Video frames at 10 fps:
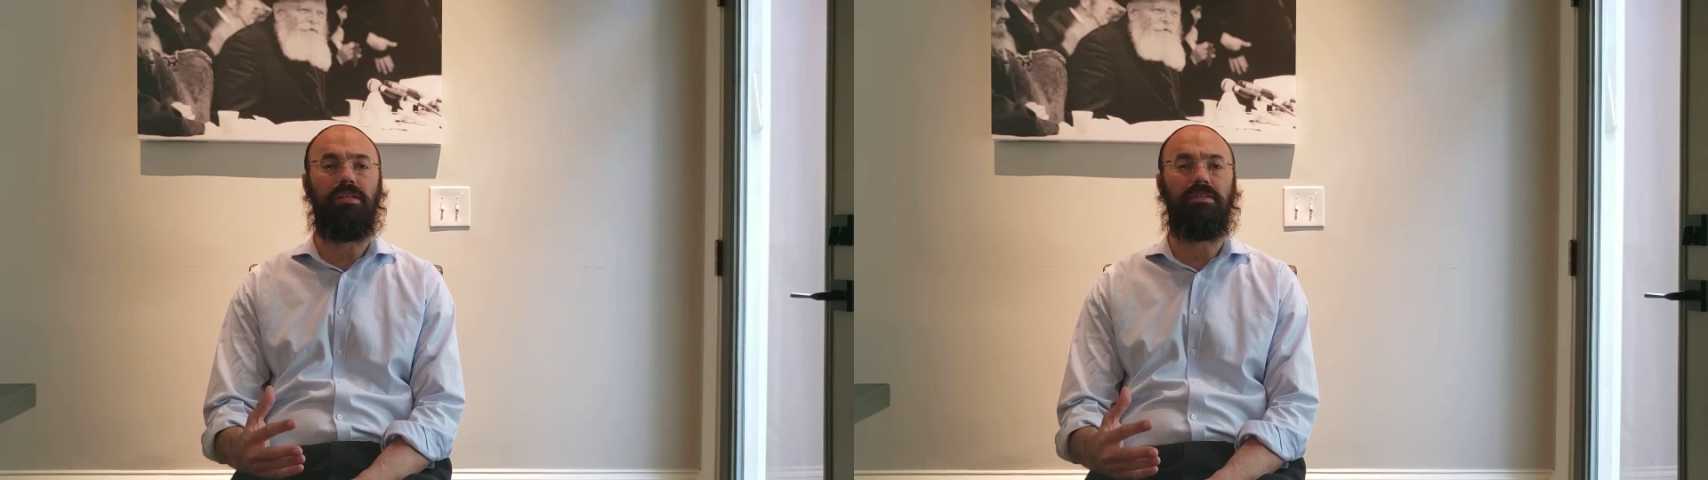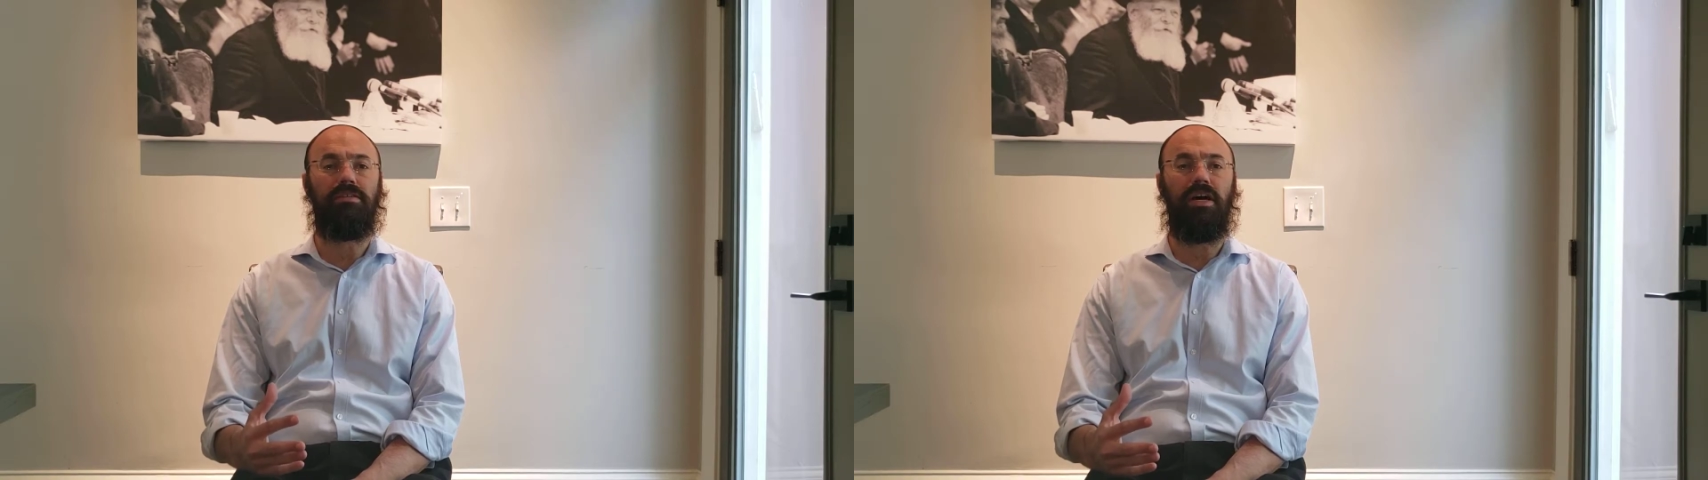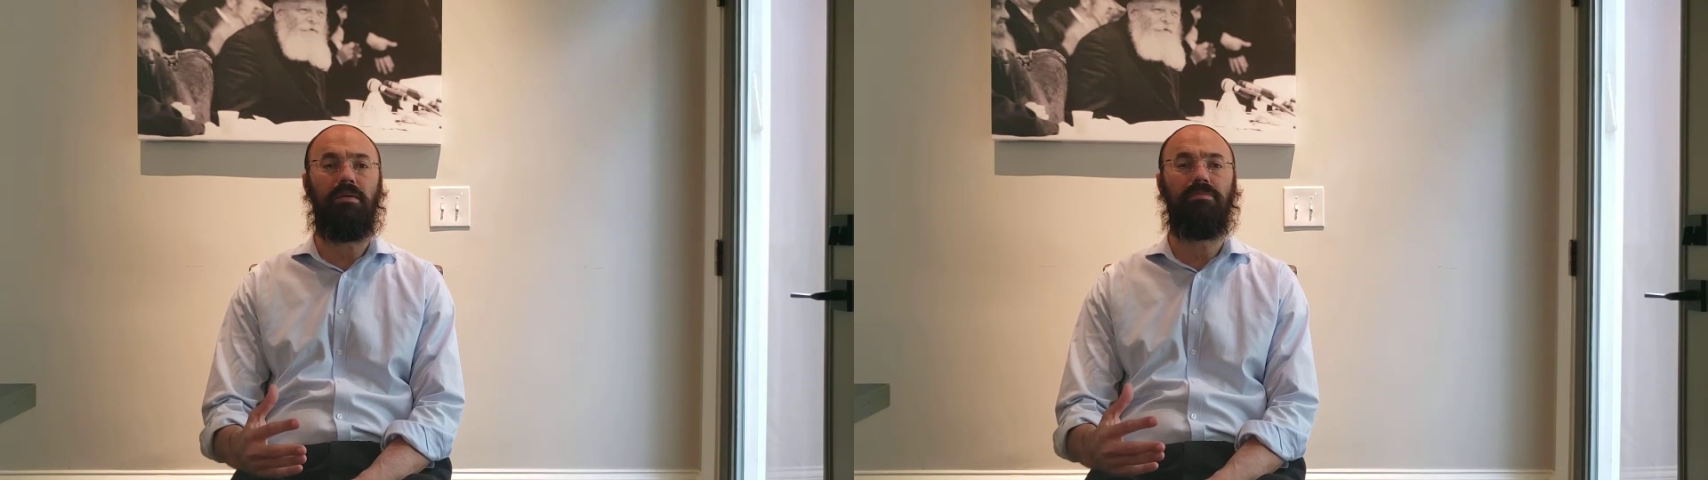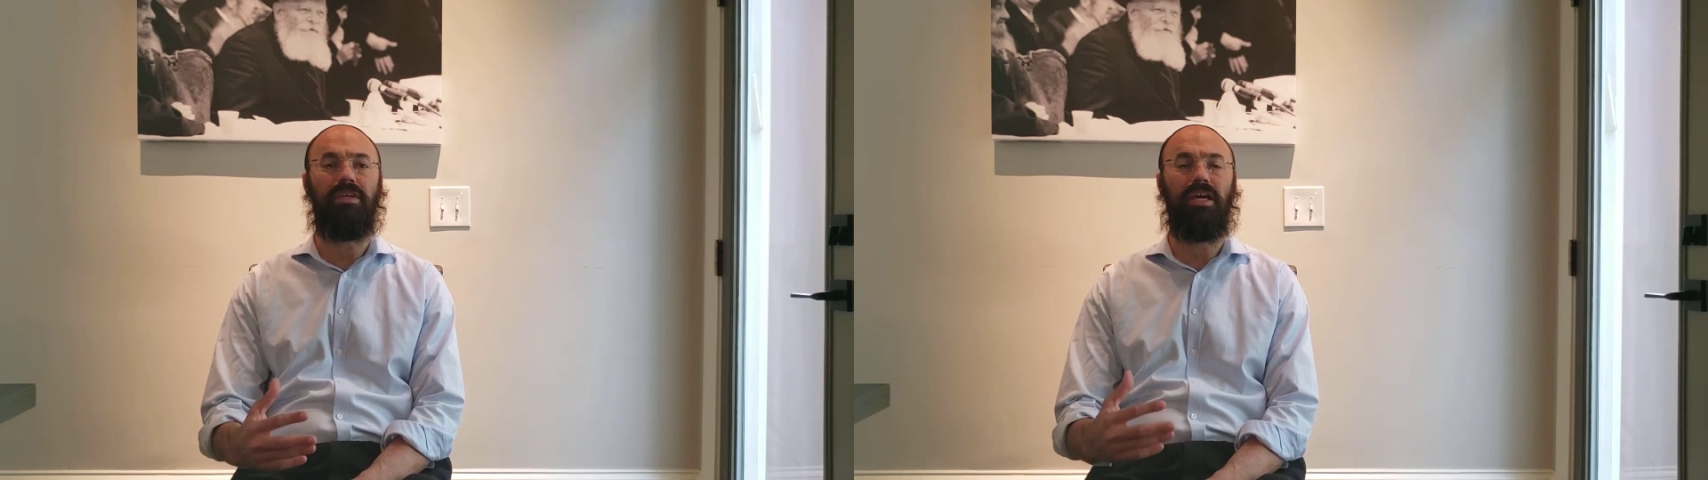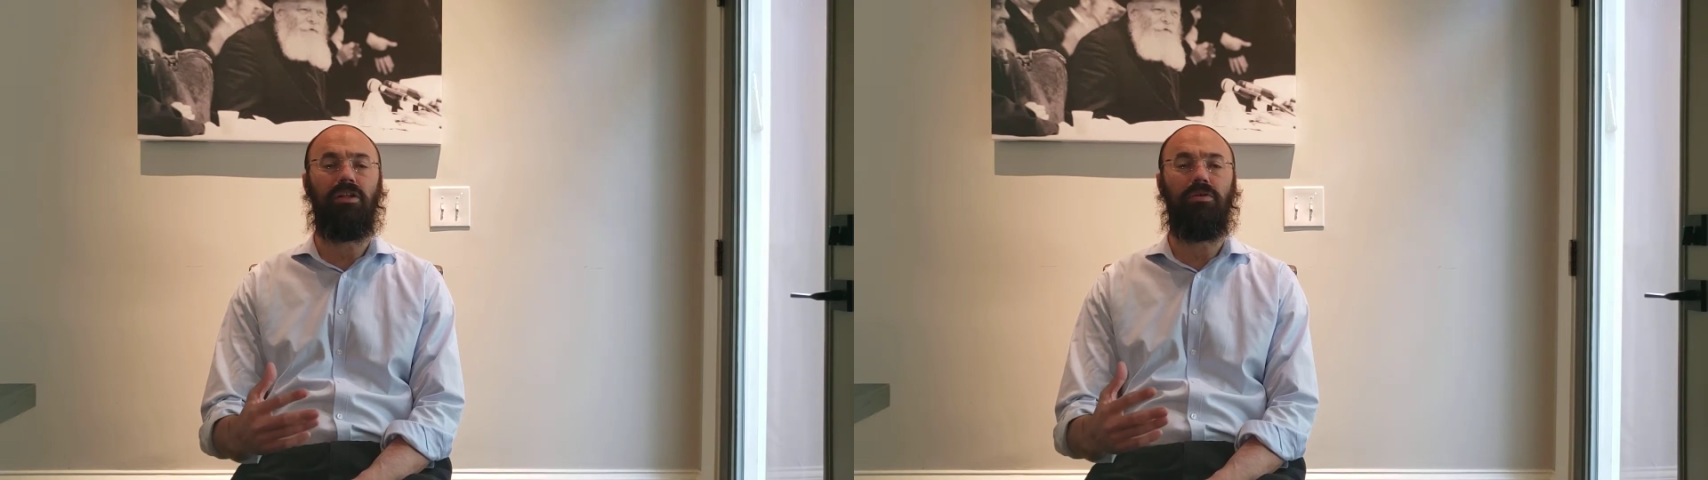It's a time to
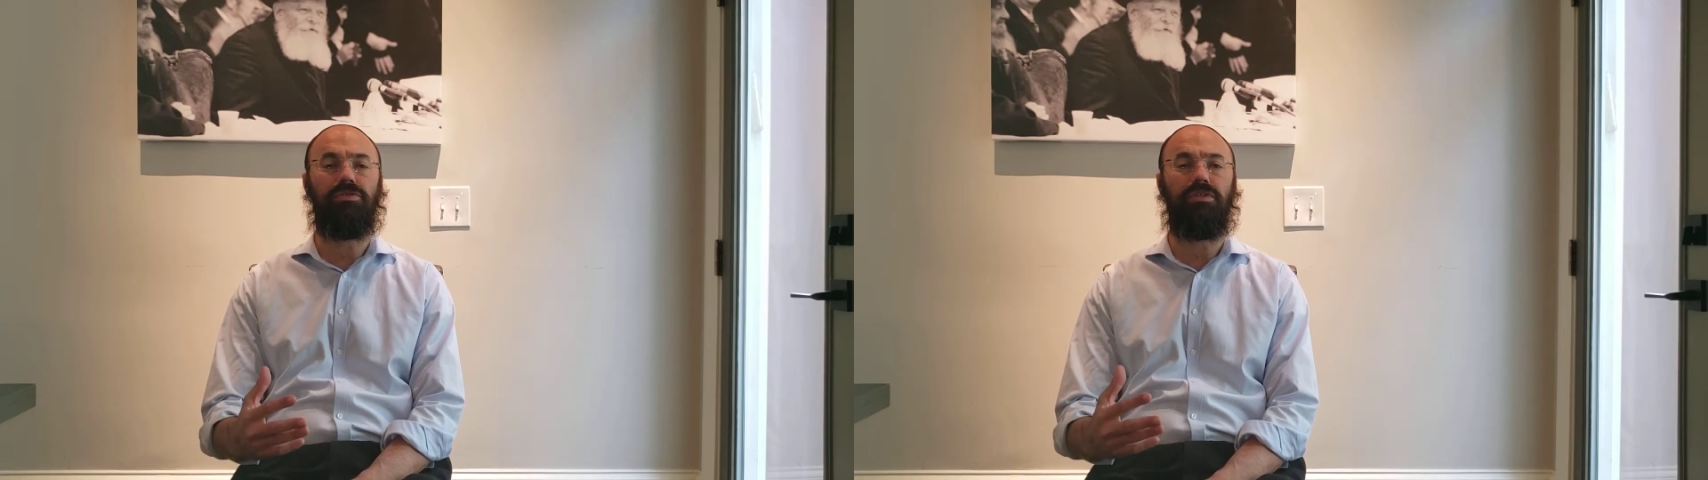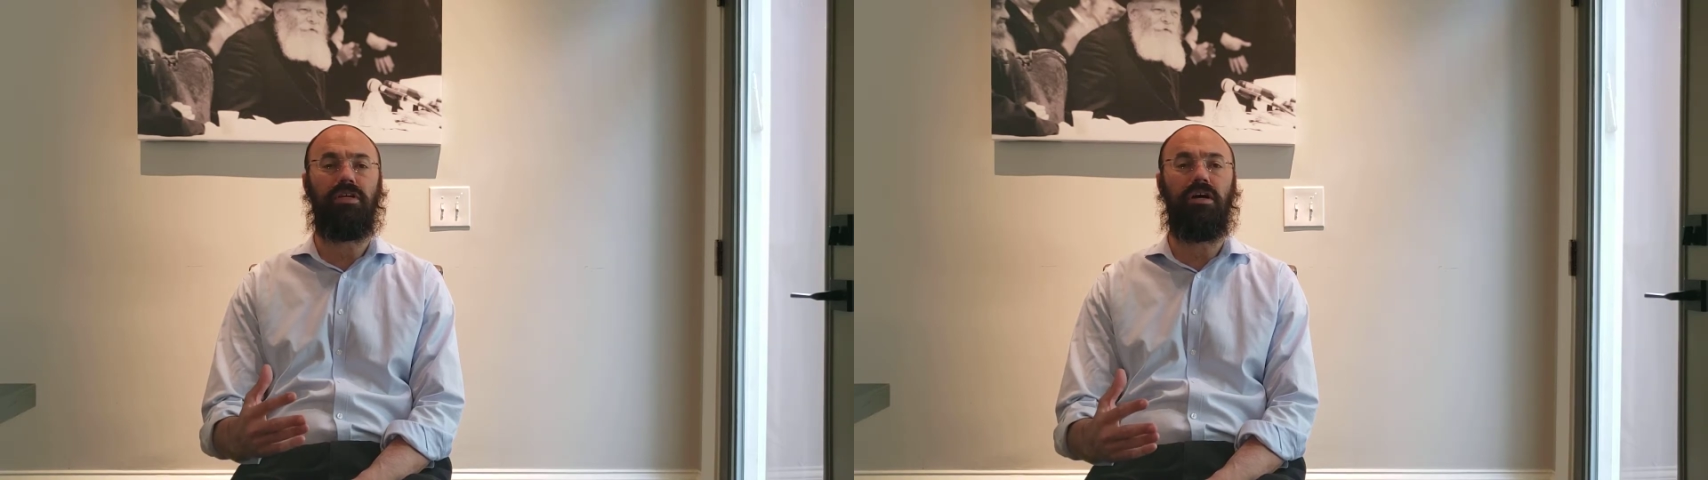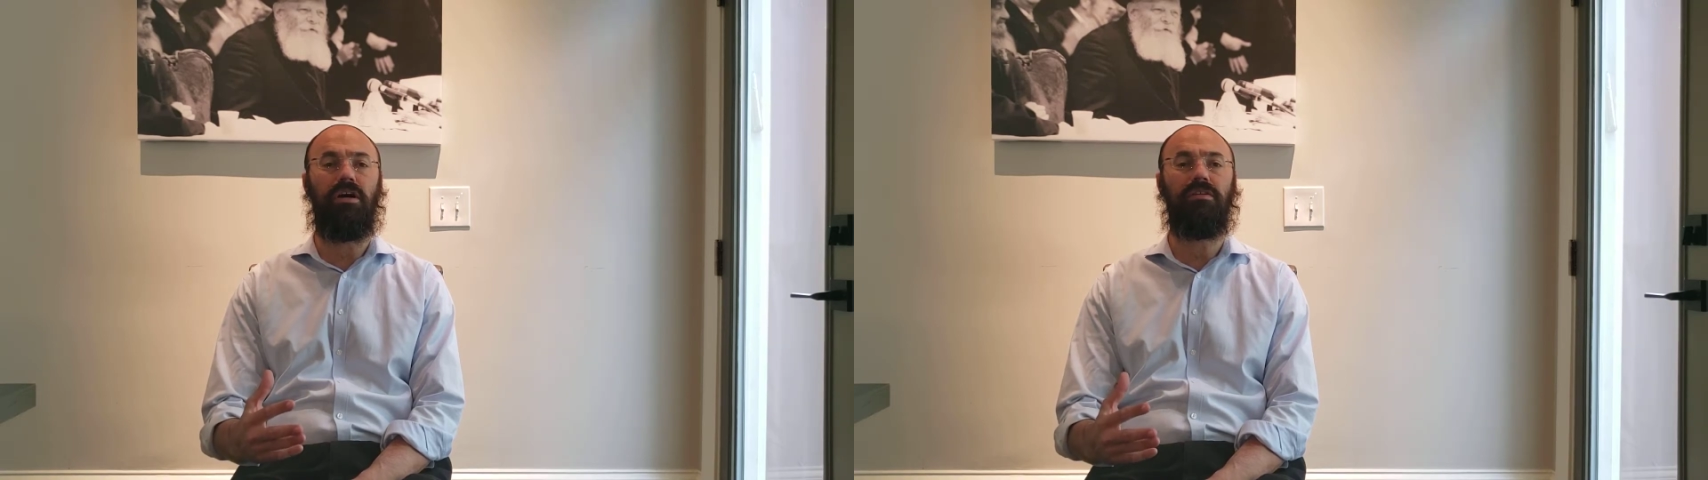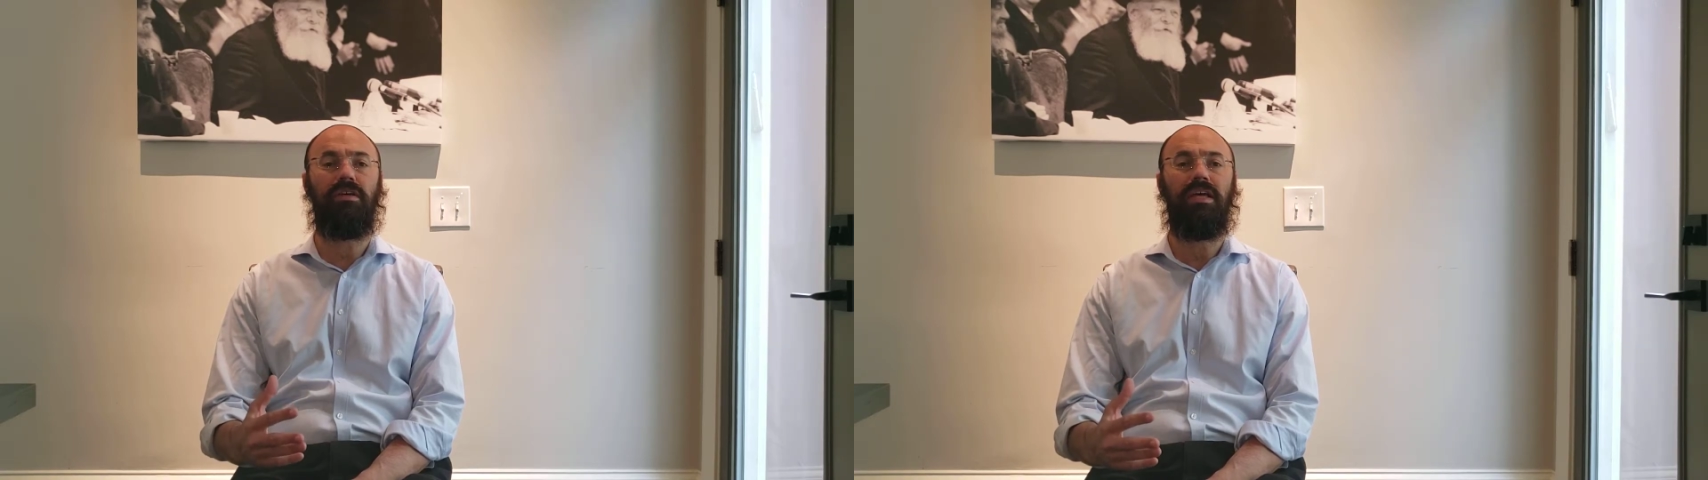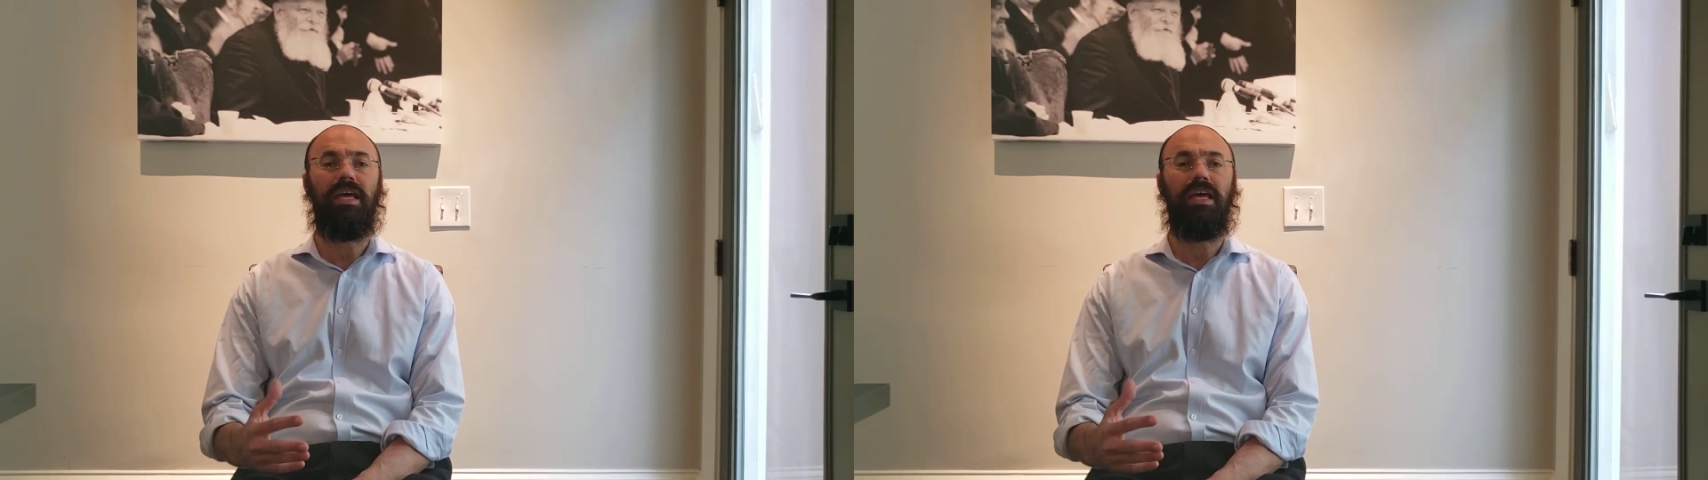get closer to God,